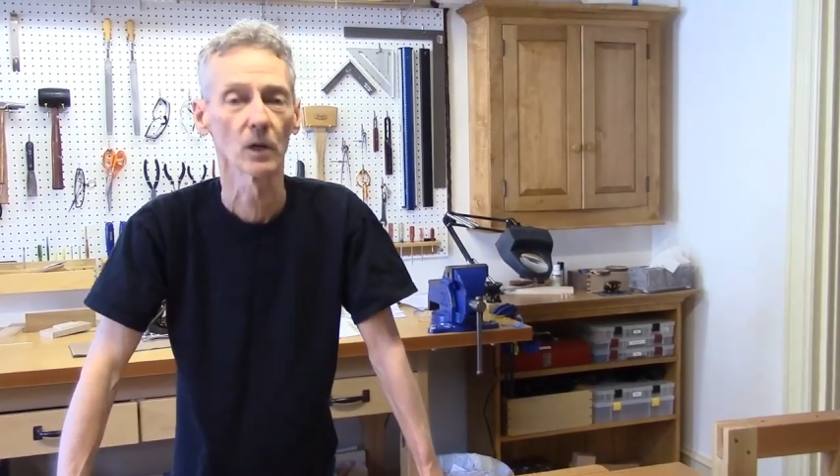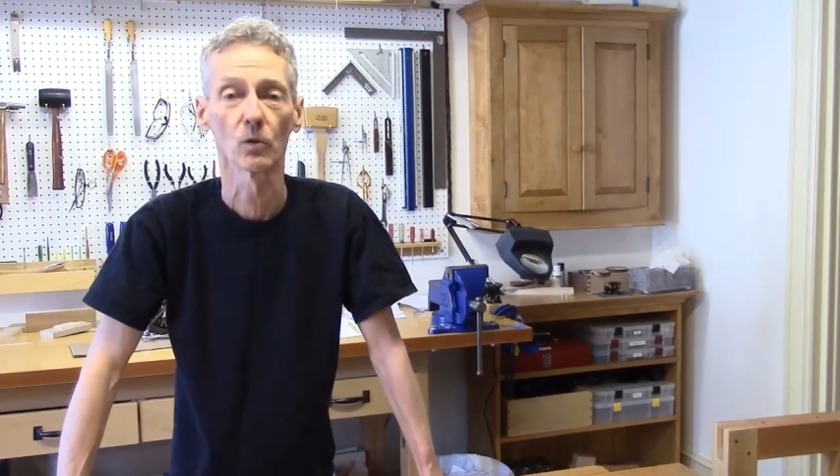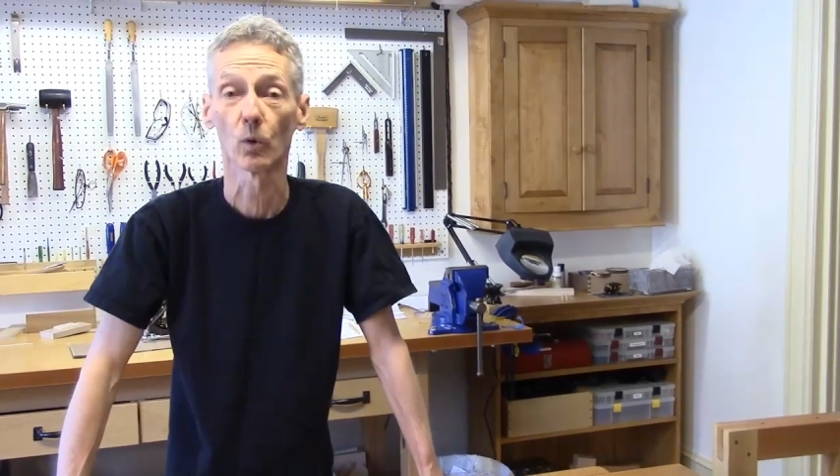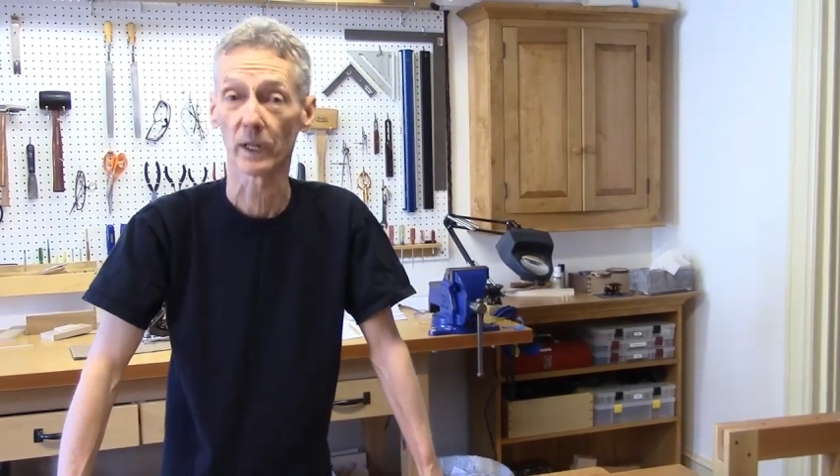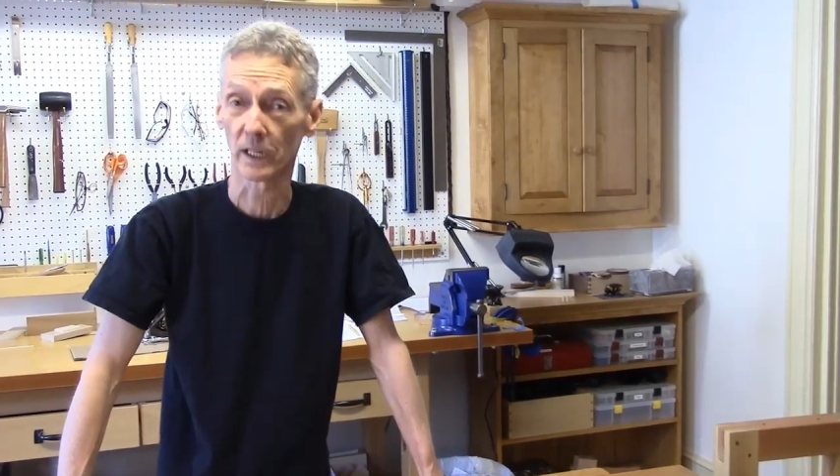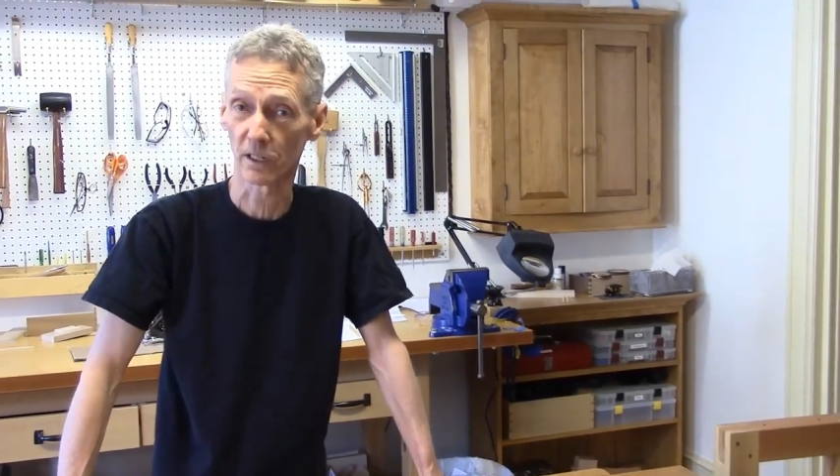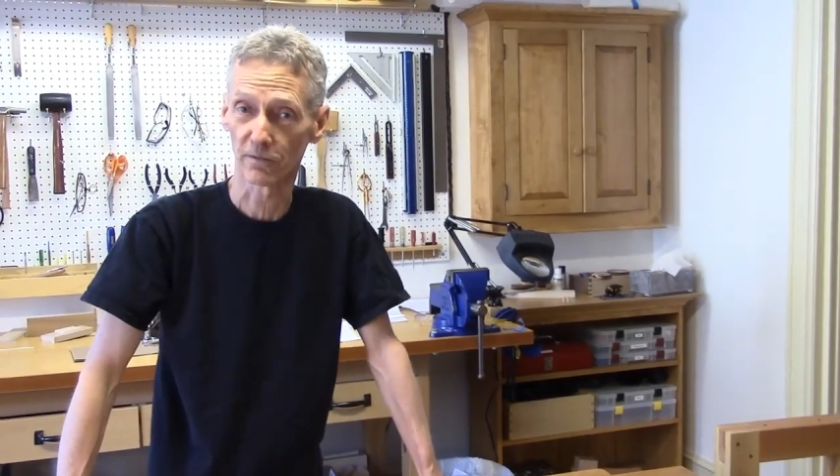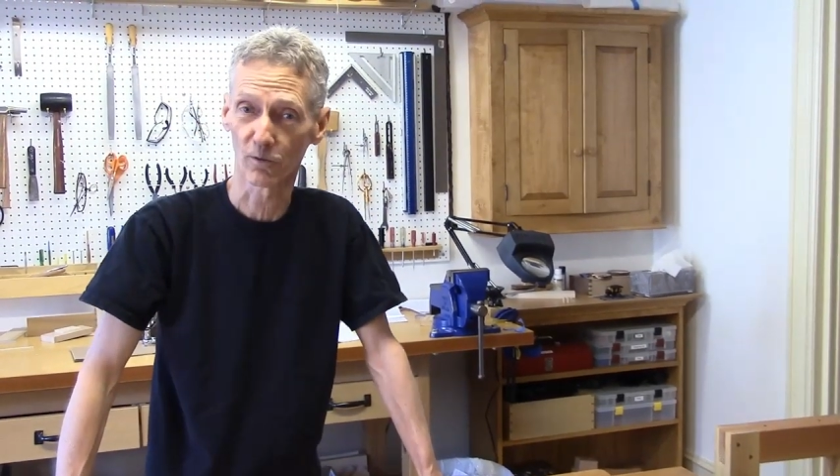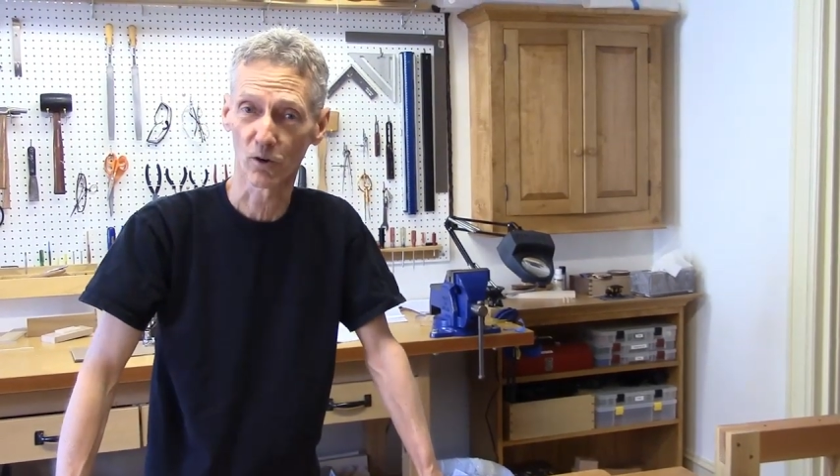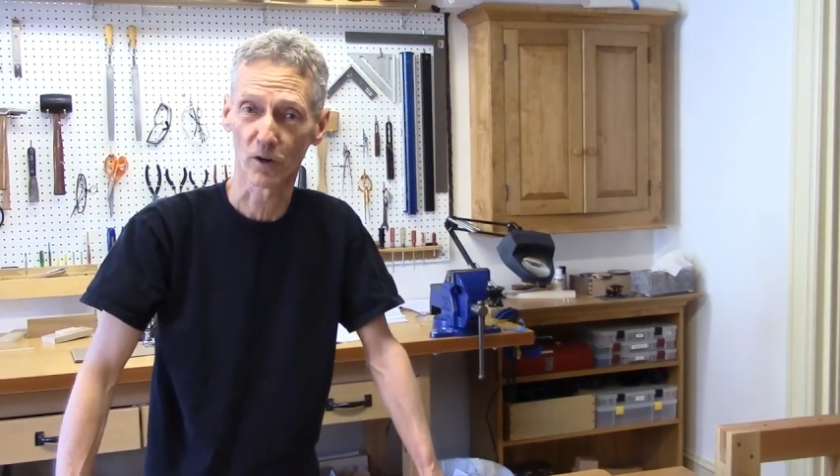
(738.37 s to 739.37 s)
what are you here
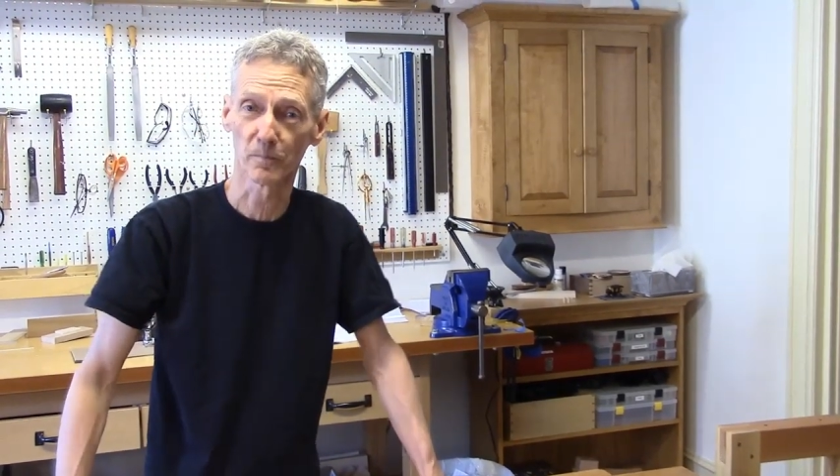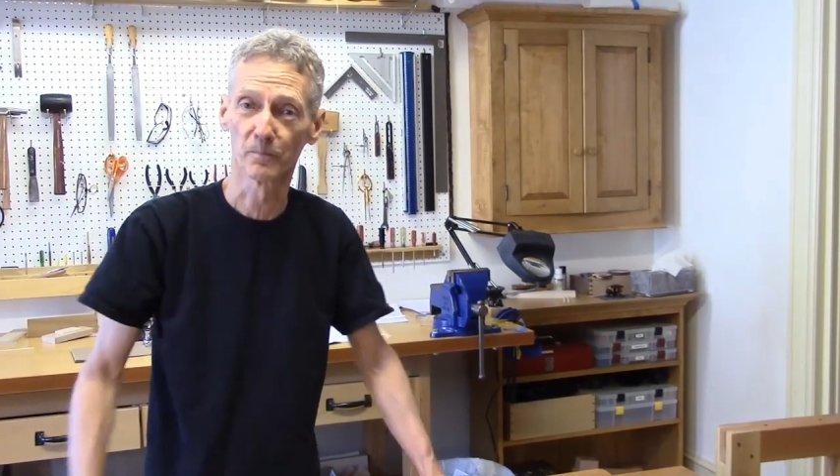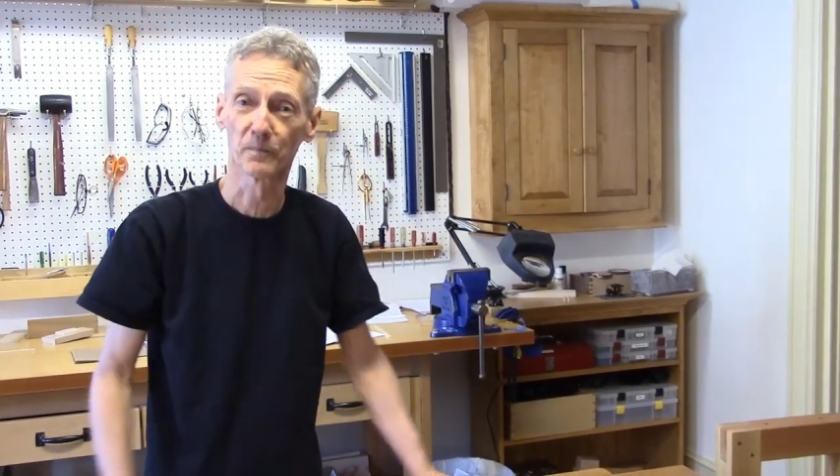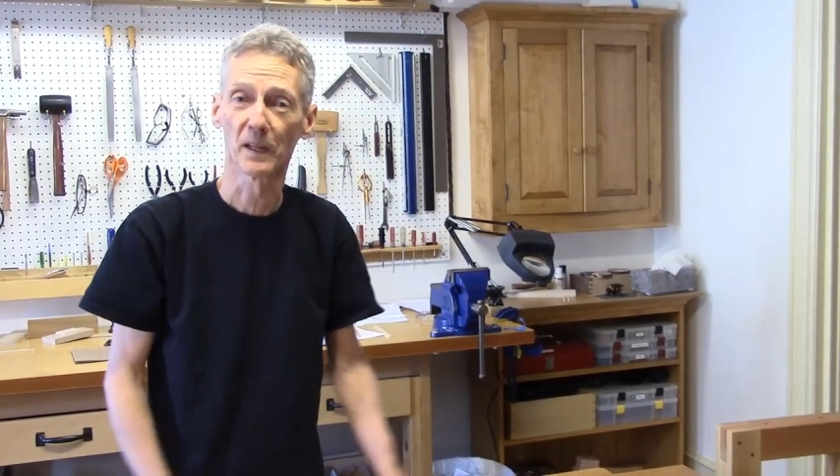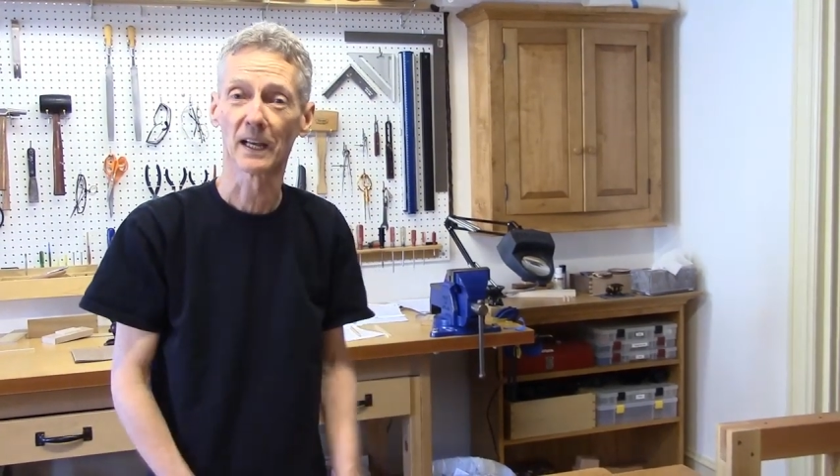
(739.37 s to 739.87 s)
for?